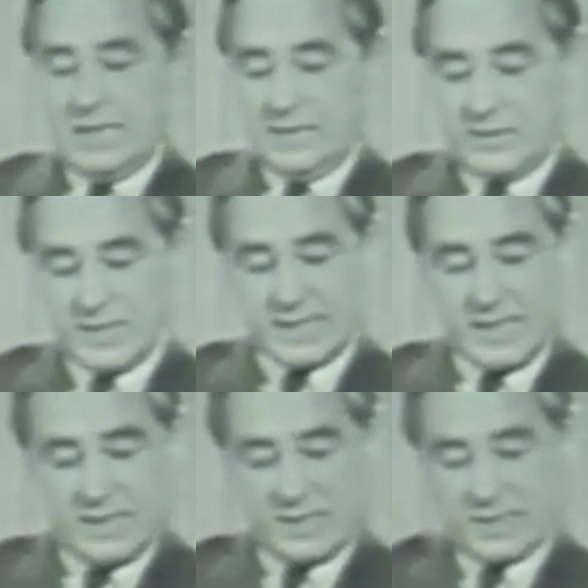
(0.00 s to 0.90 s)
In this
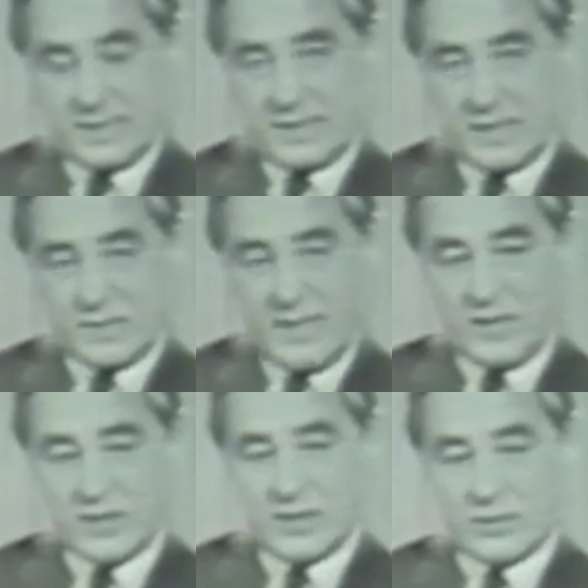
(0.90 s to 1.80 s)
case, the
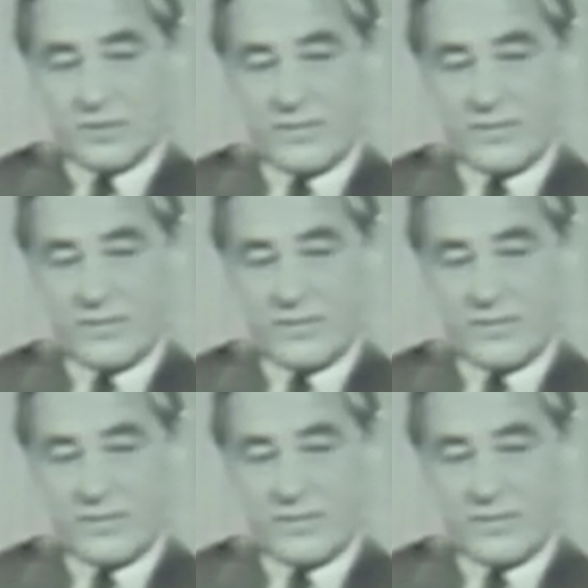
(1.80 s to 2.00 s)
expansion into a